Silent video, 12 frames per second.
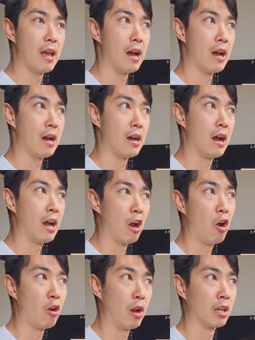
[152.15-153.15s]
I
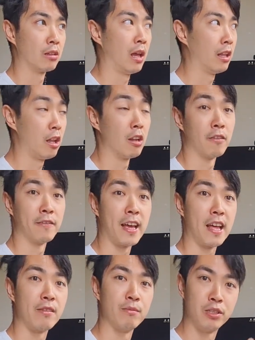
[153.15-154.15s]
owe a lot of
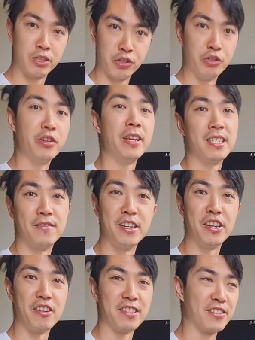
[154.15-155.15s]
that due to his video.